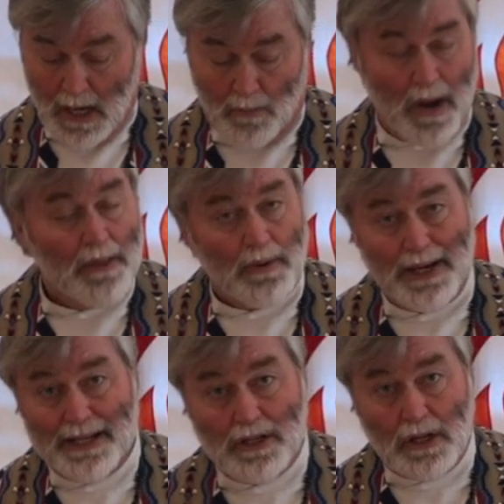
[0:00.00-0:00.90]
Whether
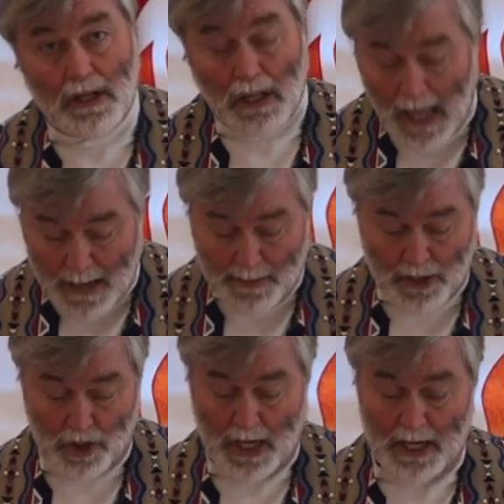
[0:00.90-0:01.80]
it is
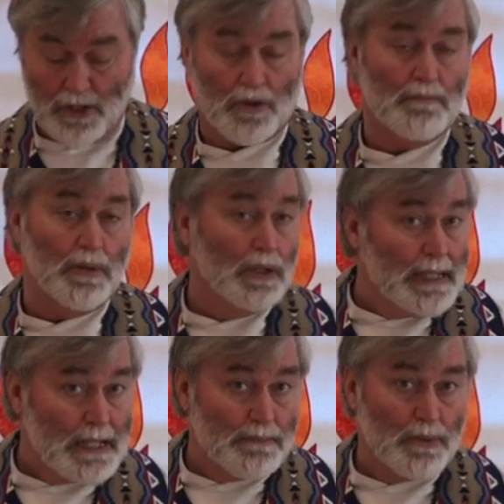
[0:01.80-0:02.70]
climate change or
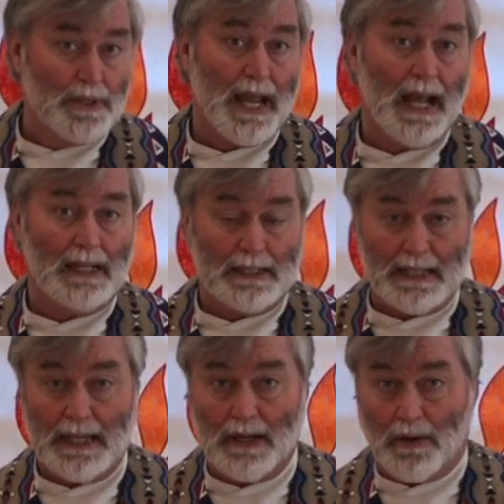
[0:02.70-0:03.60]
police
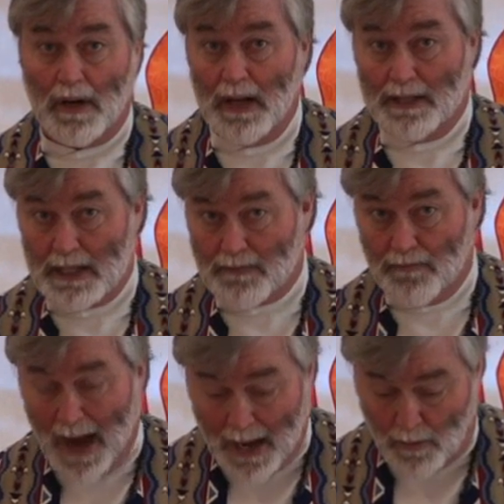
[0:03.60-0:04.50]
brutality or this
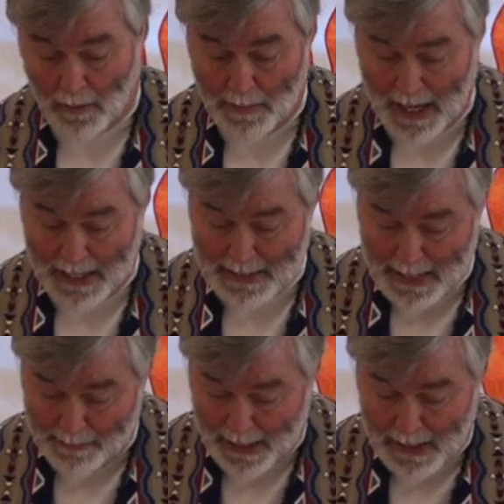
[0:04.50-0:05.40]
viral
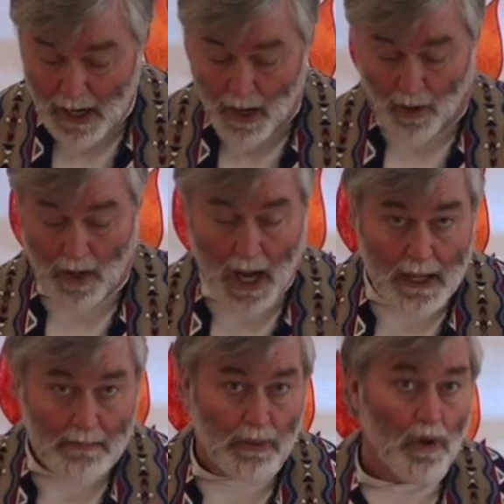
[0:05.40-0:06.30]
pandemic or
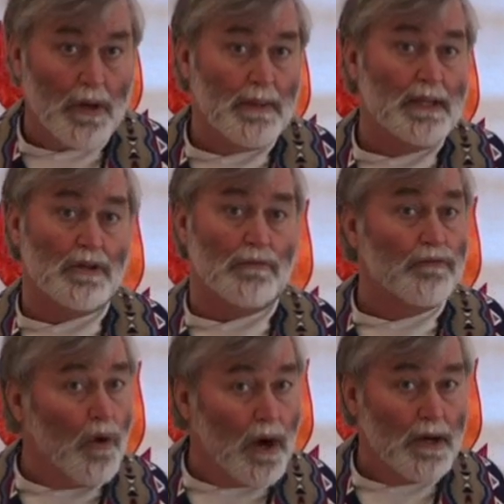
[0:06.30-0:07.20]
unemployment or
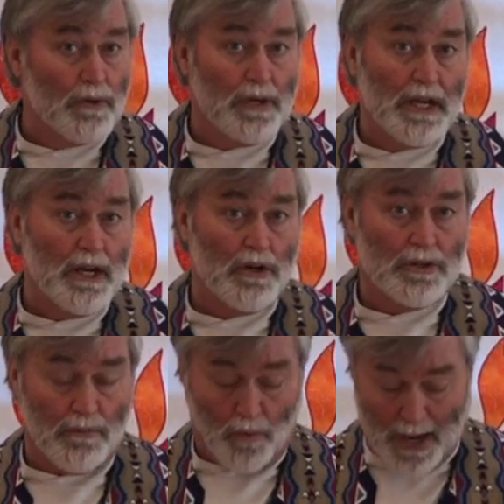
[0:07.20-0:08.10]
400
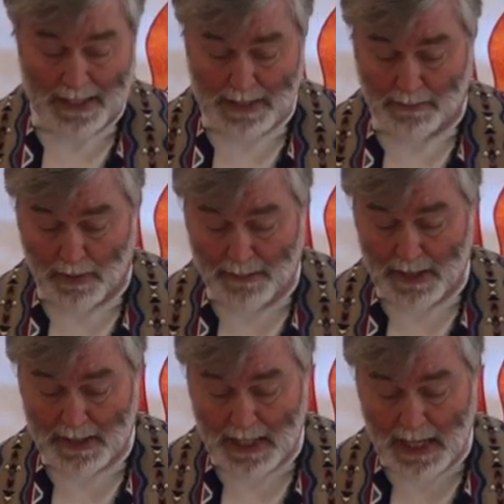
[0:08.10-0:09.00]
years of white
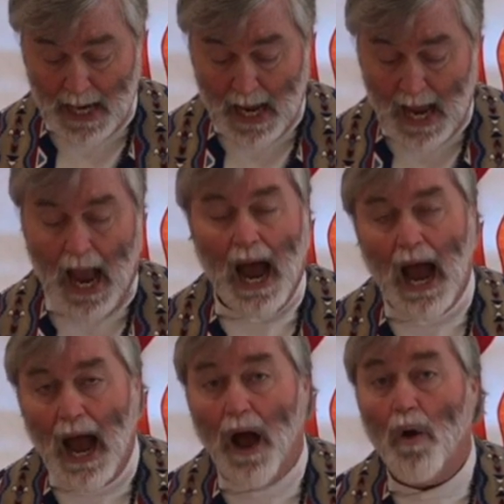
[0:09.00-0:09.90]
supremacy,
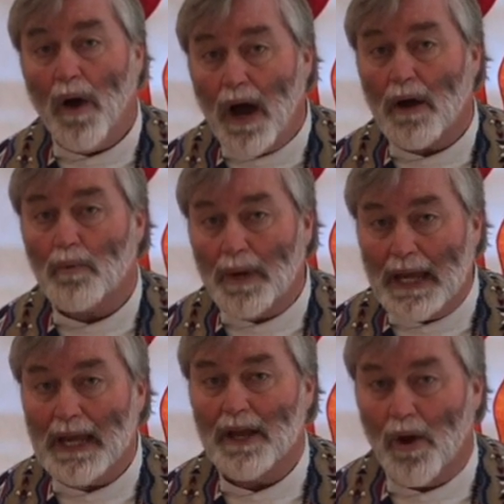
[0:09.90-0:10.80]
how are
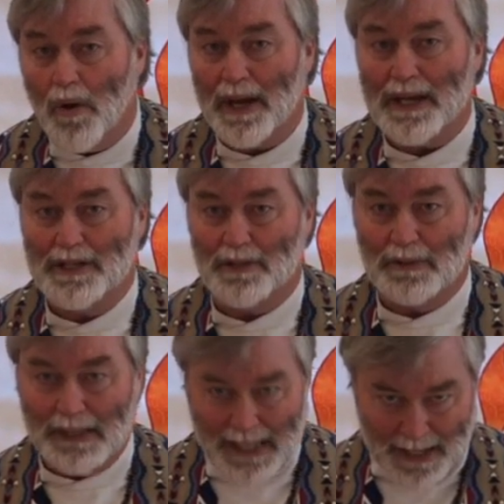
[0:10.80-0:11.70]
we going to
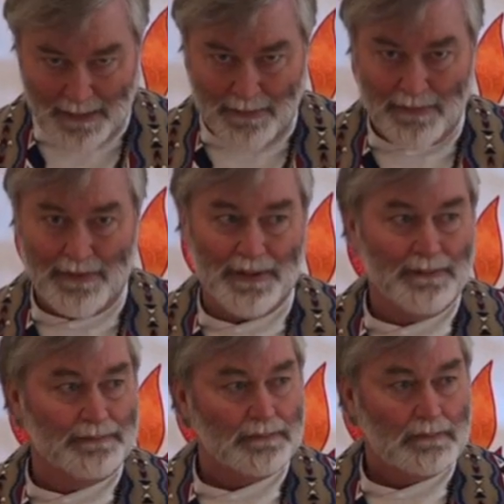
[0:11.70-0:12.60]
live
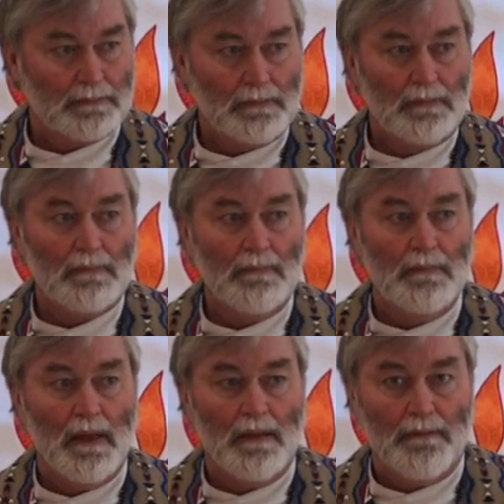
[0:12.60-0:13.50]

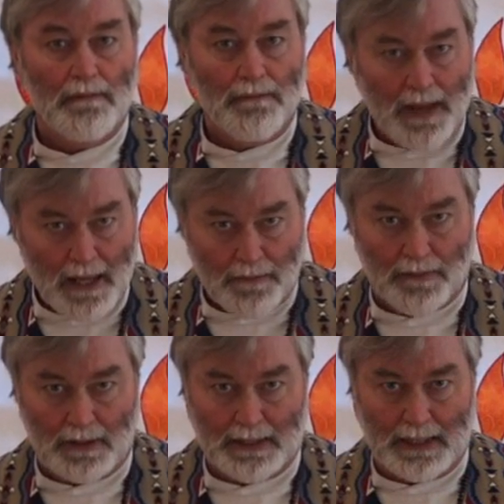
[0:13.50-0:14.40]

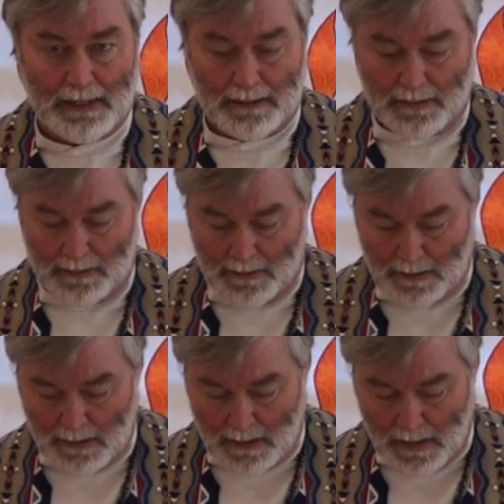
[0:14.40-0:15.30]
faithfully
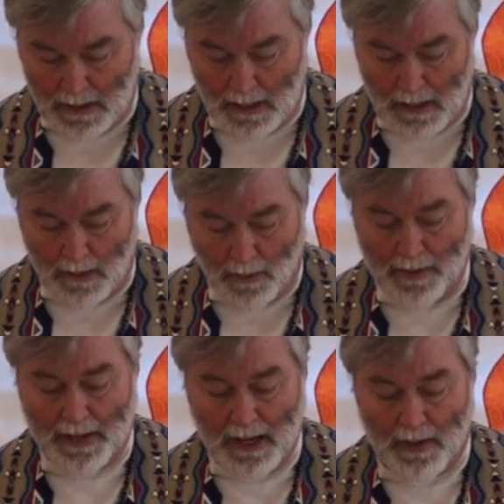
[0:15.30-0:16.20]

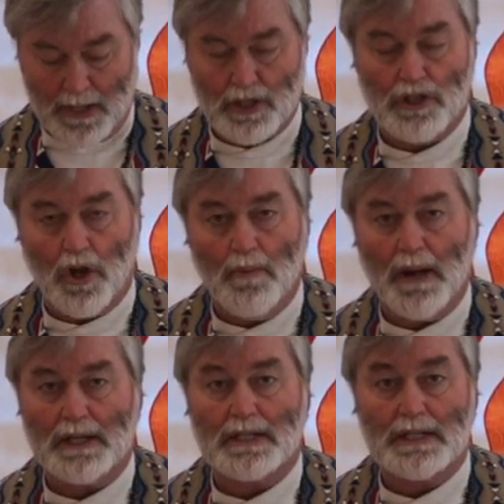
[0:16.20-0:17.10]
when there is so
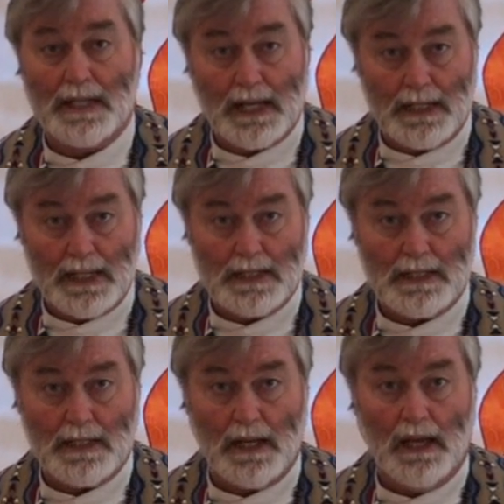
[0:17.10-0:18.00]
much
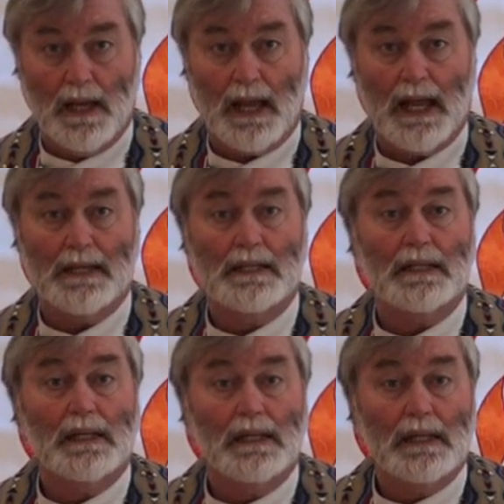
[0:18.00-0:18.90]
sickness and
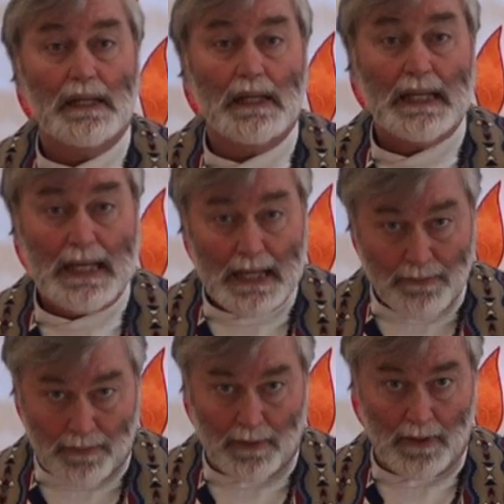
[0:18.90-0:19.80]

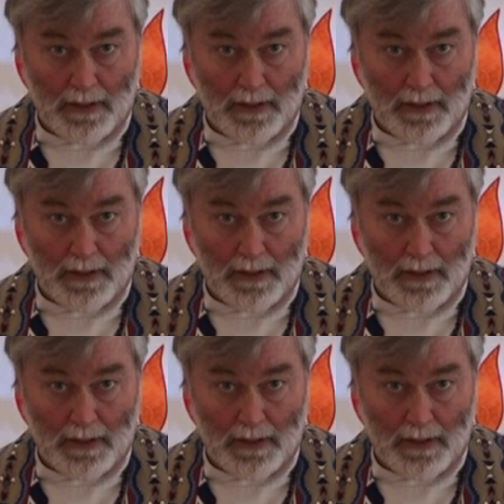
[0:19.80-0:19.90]
evil